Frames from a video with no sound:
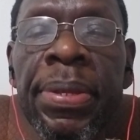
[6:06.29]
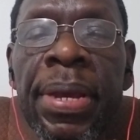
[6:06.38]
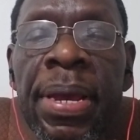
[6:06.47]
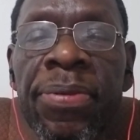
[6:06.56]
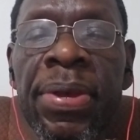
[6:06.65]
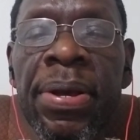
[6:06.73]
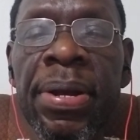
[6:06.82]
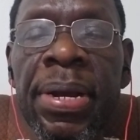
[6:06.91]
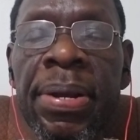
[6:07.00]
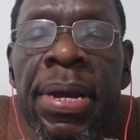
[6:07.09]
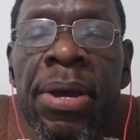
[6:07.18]
as a
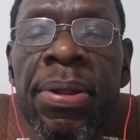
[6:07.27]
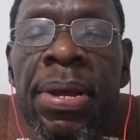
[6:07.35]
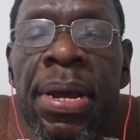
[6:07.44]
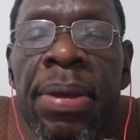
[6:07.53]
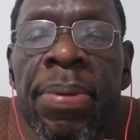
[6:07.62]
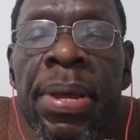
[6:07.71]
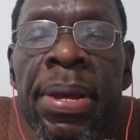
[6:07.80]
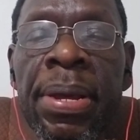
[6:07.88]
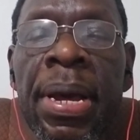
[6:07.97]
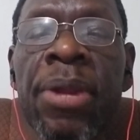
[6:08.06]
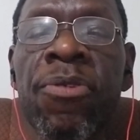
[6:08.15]

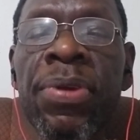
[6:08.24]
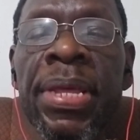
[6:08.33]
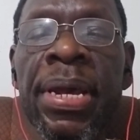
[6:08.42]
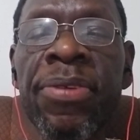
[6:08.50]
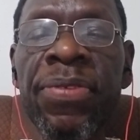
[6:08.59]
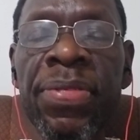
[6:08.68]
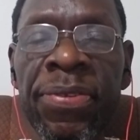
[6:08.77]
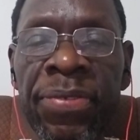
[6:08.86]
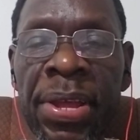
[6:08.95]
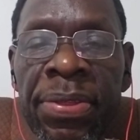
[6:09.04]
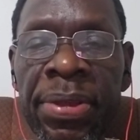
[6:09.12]
country that is in the
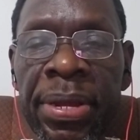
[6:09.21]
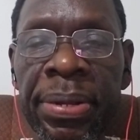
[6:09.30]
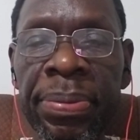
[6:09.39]
center.